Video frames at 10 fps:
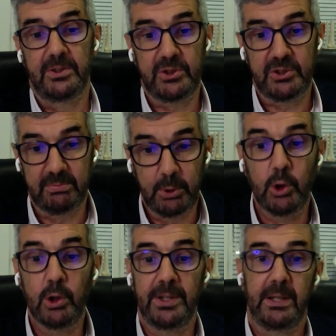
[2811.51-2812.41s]

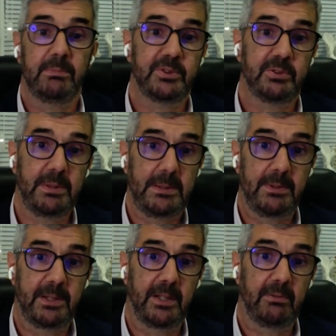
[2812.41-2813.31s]
Small numbers of
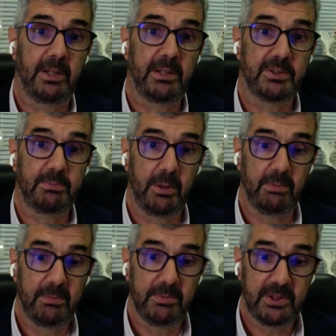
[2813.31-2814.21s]
people are going to run into
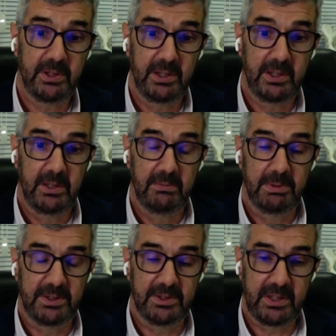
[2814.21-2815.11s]
problems.
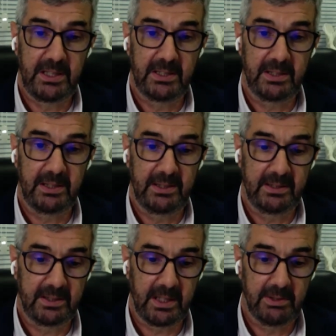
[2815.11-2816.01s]
But
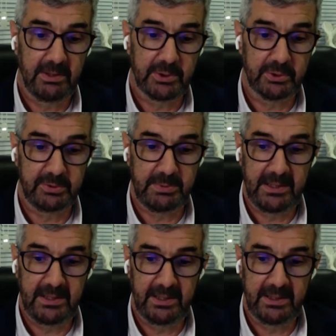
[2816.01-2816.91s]
Karen talked
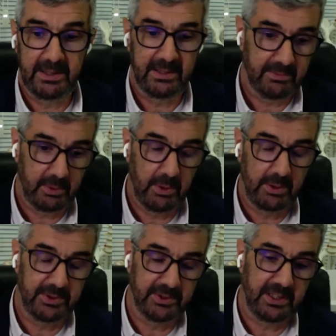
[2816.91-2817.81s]
about her
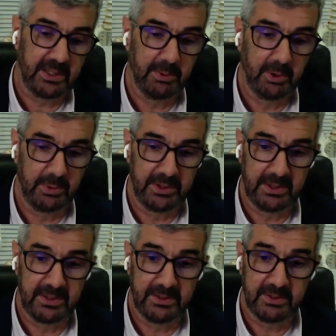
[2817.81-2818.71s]
quote to Singapore with
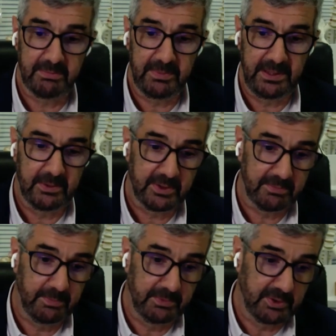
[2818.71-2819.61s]
a, you know,
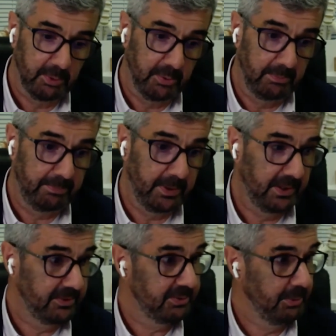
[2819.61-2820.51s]
small
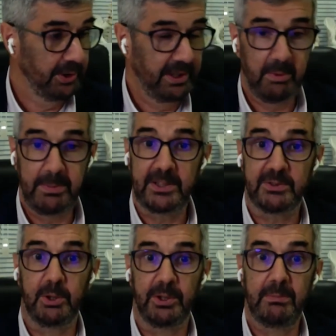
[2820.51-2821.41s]
part of a small number being
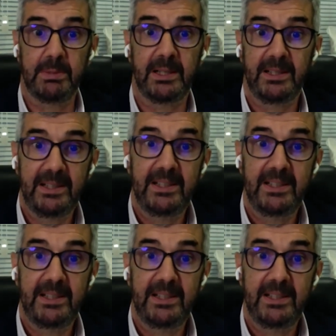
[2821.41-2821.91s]
a small number.